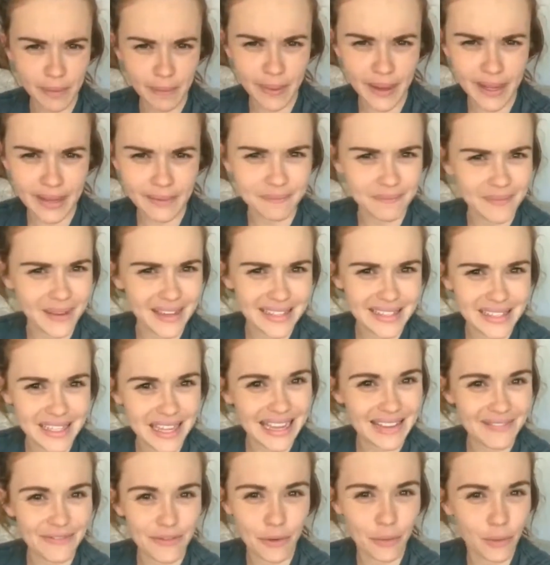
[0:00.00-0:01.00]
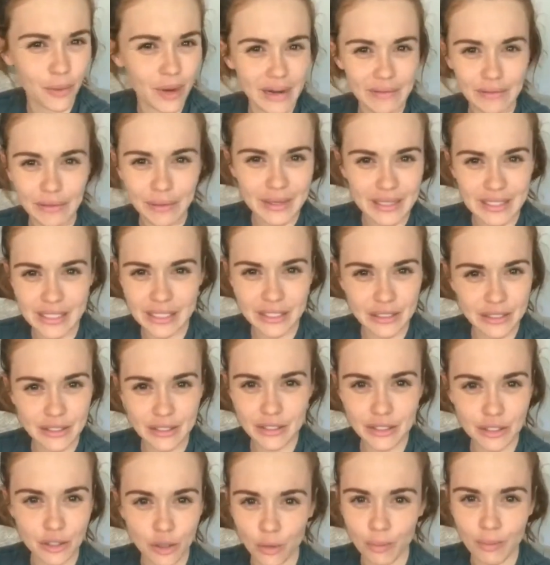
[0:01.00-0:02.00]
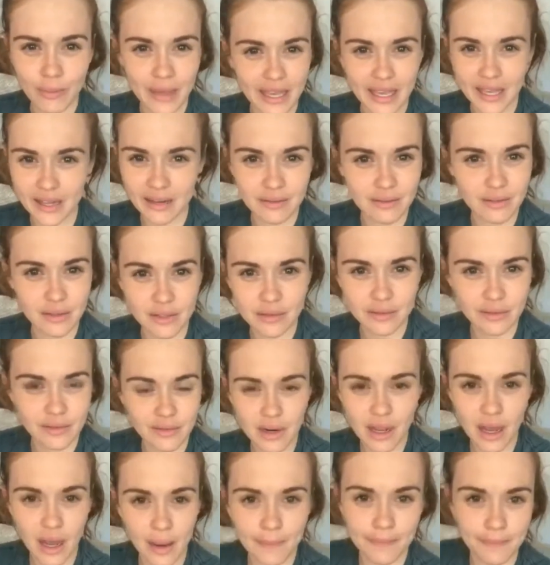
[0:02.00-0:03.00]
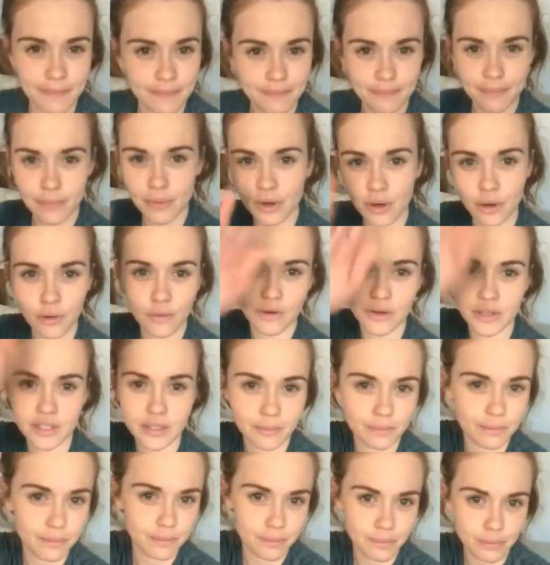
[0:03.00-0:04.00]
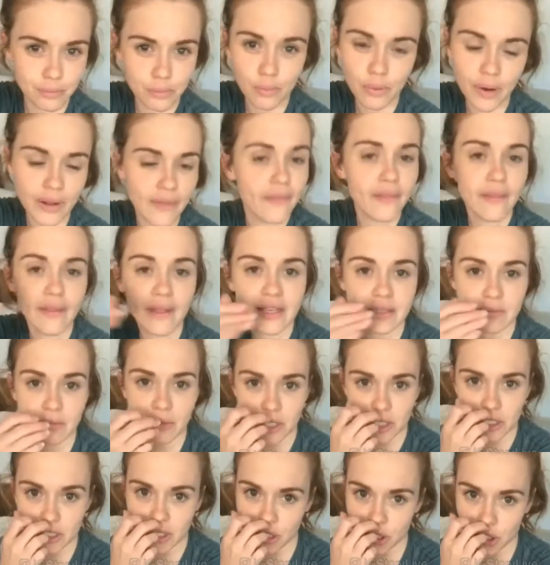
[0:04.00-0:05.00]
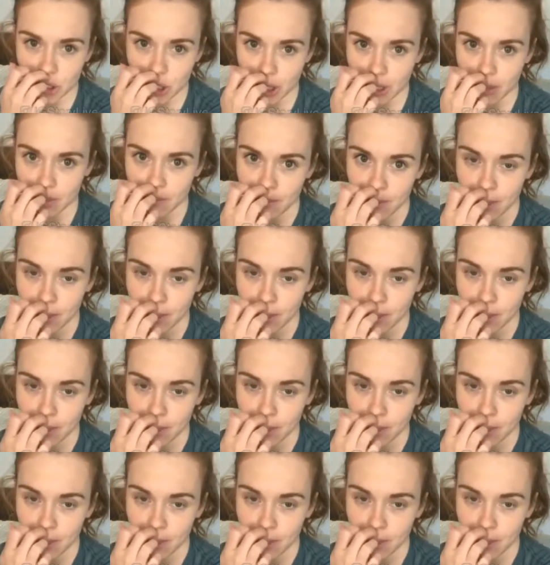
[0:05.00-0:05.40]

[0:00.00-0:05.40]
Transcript: I for whatever reason don't make it up and over to Britain as much as I should.